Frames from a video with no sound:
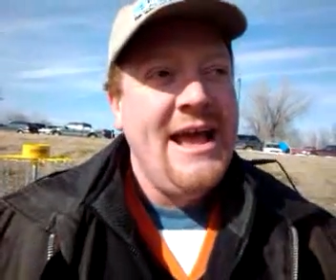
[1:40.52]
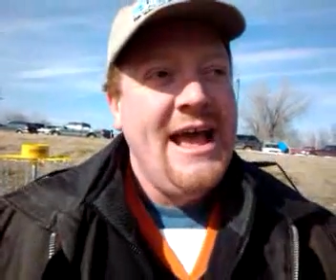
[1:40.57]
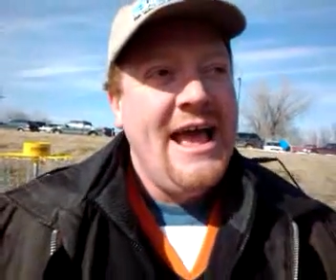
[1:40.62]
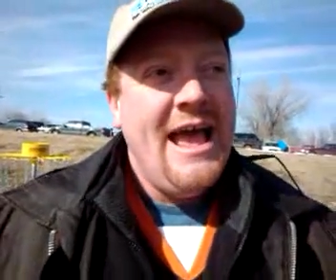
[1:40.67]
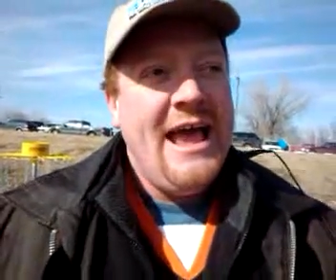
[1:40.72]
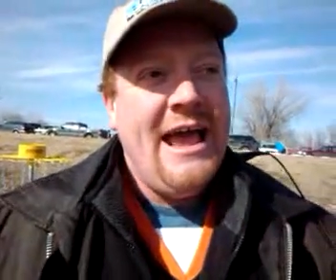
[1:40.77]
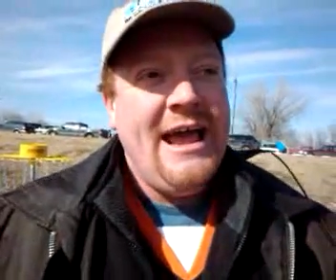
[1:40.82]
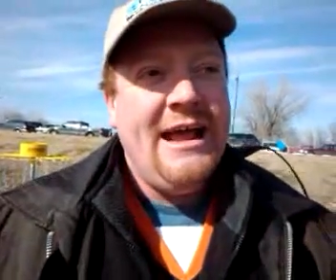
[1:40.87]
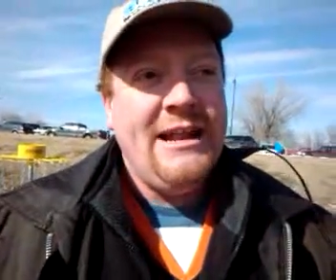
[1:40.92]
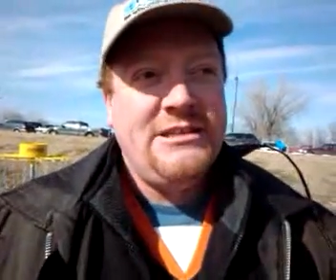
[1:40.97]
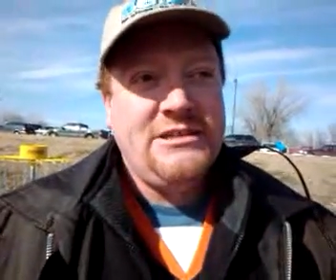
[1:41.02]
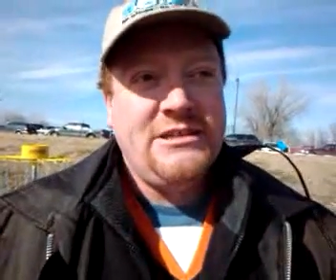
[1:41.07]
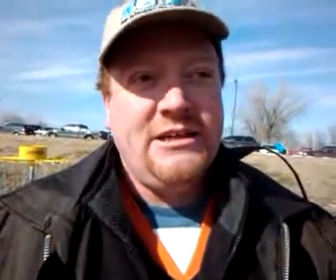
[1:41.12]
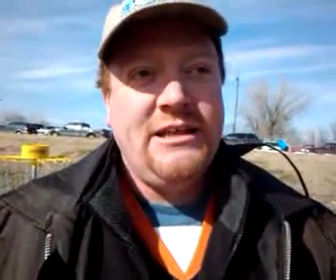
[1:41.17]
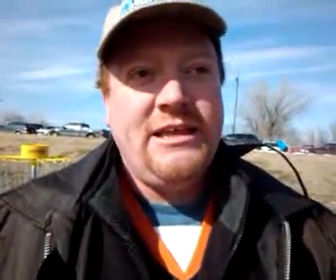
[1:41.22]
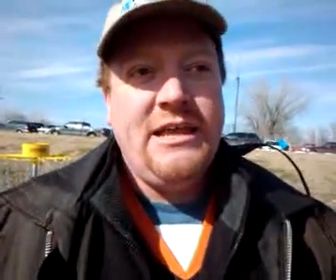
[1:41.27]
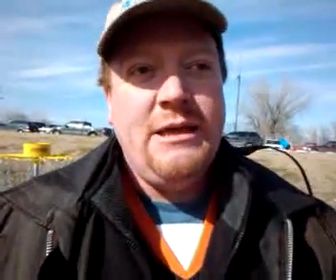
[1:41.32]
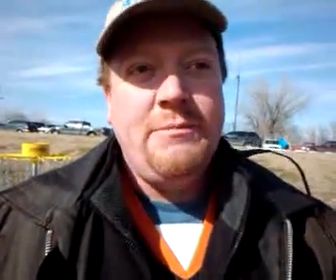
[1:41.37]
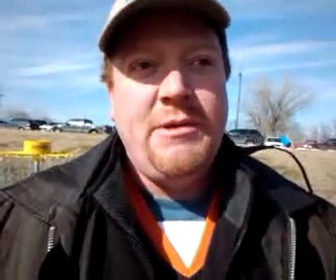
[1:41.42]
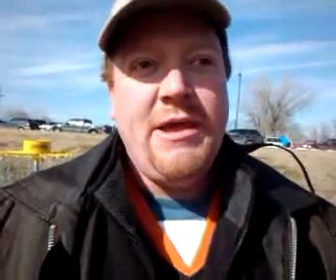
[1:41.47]
and it's
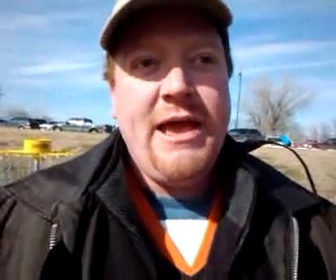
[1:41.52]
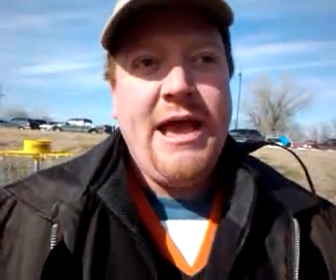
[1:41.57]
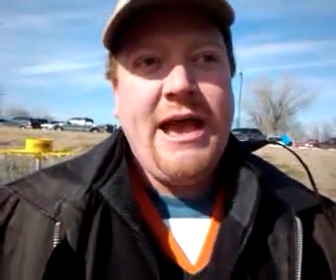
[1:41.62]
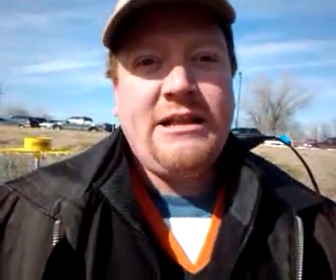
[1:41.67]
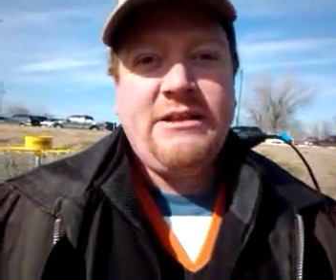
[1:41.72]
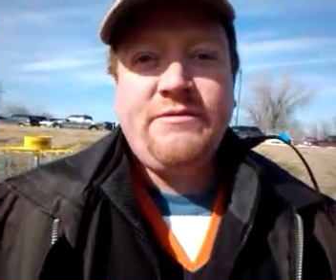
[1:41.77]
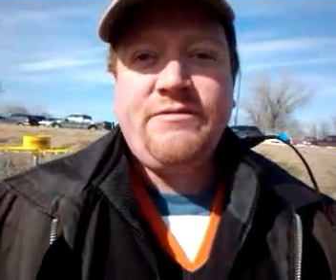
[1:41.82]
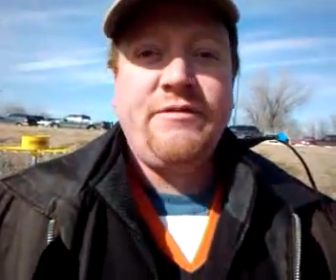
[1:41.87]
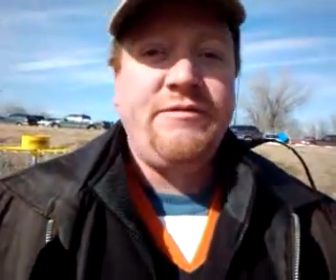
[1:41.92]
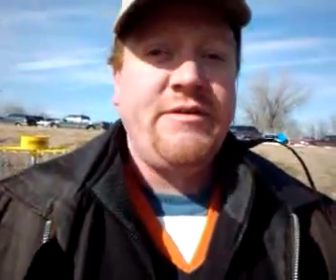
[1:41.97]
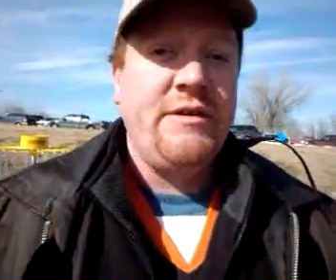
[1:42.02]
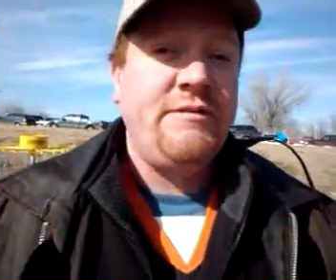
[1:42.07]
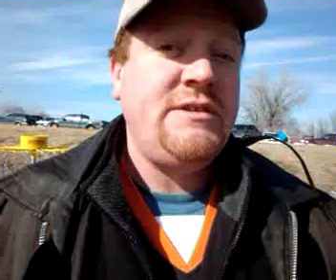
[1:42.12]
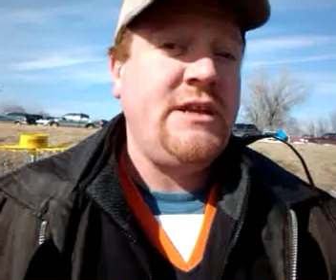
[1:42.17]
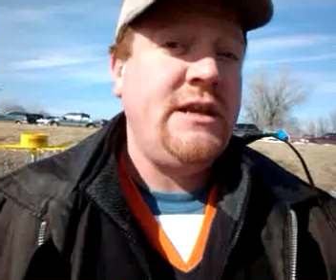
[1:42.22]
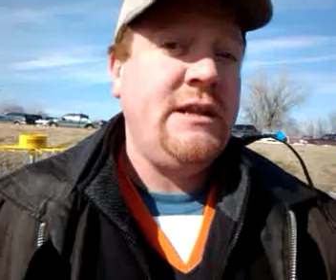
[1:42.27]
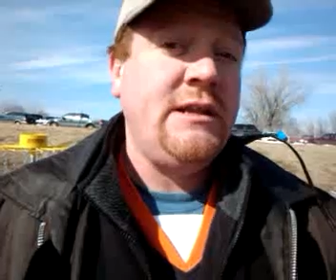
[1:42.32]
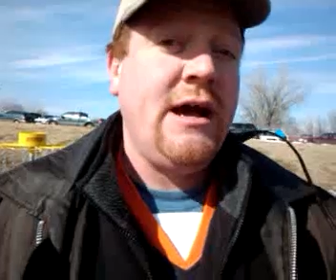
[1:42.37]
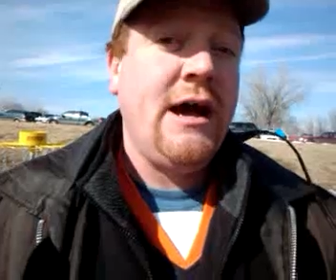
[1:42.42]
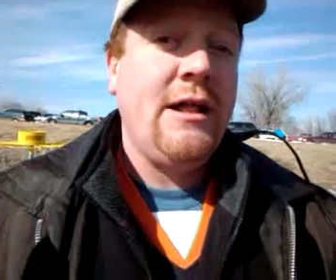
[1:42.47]
going to keep you active for
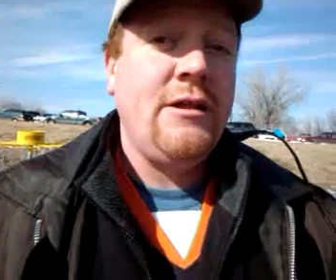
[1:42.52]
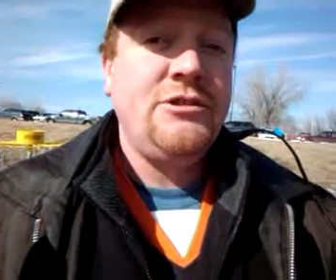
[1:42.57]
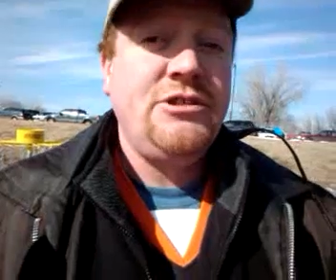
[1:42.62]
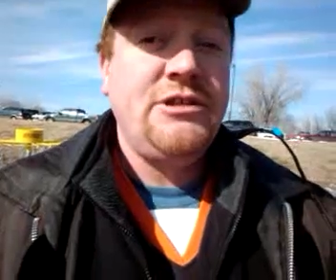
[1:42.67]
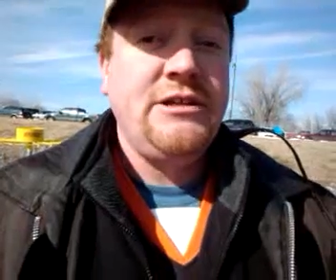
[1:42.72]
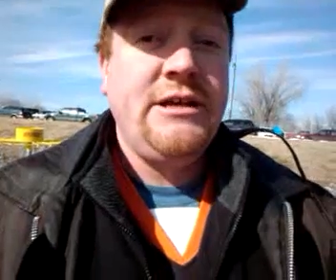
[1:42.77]
fifteen dollars.